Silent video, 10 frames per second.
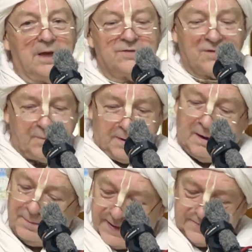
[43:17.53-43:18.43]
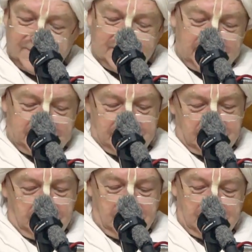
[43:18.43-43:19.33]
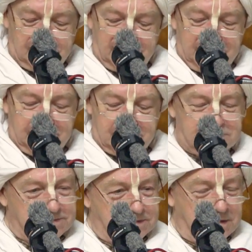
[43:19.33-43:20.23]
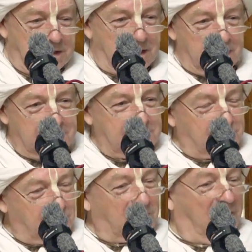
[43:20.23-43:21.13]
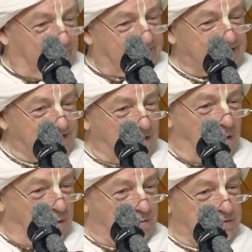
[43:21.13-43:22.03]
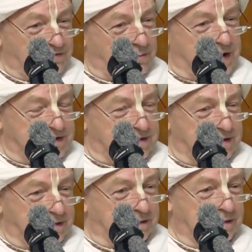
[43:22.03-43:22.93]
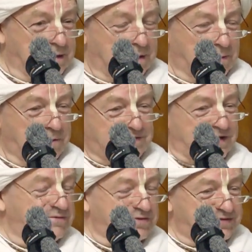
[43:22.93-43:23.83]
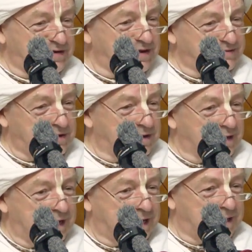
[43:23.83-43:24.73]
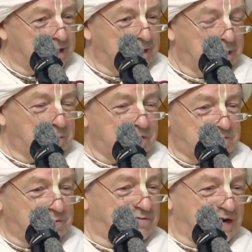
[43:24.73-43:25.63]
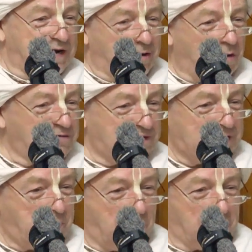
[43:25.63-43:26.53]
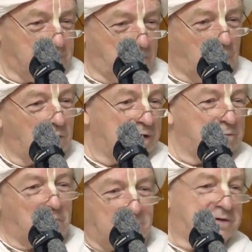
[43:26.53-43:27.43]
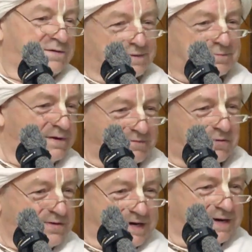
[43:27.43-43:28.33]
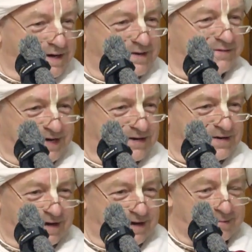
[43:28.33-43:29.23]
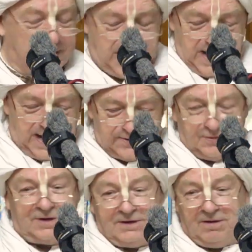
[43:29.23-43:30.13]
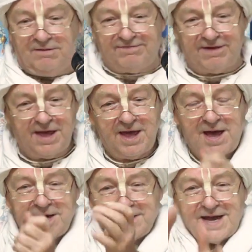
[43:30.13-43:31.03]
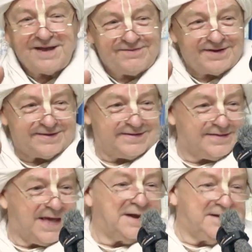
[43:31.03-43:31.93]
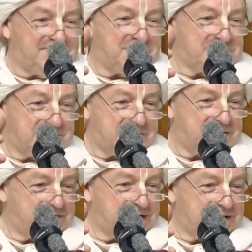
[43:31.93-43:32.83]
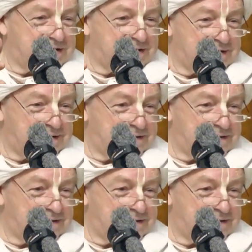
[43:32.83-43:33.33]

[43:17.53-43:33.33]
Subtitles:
So Prabhupada took it. Oh, thank you. And he took off his own sweater, which he'd received earlier, which was a very costly one, woolen one, some devotee had given it to him. He took it off and gave it to that devotee in return,